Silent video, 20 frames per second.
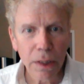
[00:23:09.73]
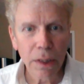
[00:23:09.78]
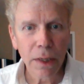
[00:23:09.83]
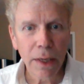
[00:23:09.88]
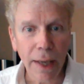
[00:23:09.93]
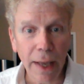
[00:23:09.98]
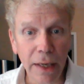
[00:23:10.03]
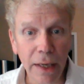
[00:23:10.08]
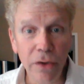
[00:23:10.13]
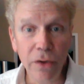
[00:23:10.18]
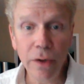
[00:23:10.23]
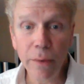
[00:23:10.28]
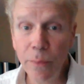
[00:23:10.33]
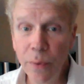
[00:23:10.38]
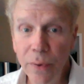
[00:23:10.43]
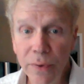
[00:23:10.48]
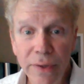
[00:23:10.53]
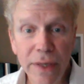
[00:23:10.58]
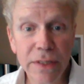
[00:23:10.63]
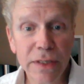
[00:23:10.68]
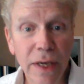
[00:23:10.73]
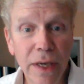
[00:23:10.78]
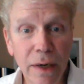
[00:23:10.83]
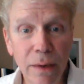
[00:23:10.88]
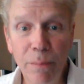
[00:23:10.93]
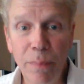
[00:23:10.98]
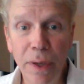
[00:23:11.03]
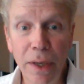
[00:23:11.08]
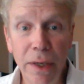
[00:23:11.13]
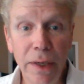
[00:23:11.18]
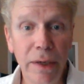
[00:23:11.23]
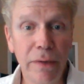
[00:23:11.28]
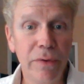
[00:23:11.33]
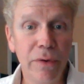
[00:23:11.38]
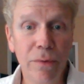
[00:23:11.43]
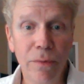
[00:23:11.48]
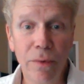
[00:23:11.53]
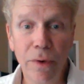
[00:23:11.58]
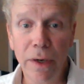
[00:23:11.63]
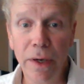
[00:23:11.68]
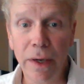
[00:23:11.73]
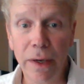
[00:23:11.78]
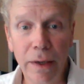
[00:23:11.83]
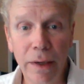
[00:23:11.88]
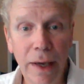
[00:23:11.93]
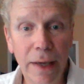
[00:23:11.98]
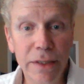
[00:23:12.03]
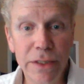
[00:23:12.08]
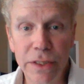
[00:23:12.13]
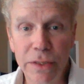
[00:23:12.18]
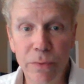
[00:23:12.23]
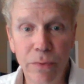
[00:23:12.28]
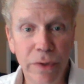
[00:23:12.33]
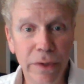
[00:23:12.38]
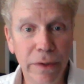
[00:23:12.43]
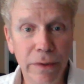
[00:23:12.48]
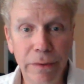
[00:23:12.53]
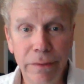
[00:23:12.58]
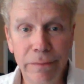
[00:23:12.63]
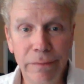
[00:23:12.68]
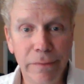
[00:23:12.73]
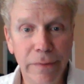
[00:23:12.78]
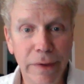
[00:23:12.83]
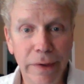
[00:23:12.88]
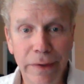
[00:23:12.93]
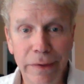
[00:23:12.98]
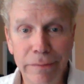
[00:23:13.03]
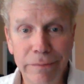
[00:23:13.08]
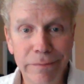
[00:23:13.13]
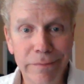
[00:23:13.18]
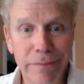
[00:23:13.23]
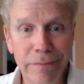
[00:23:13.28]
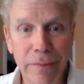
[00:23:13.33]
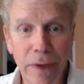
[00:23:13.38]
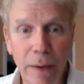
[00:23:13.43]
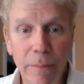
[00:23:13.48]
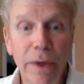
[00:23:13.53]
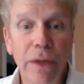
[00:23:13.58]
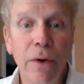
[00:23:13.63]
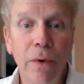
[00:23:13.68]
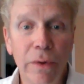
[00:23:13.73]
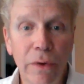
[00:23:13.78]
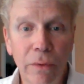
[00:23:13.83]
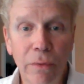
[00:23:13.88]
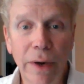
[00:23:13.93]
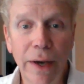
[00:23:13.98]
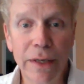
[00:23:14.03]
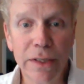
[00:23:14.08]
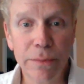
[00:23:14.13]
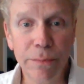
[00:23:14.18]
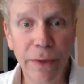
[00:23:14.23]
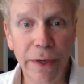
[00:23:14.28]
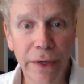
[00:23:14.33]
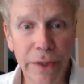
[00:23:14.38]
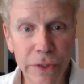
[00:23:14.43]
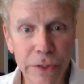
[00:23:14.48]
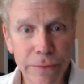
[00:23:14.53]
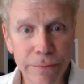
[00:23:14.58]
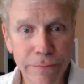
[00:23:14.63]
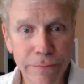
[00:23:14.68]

And you can put these on a bun if you want. I just wouldn't, you know. I'm going to go with a rice mix.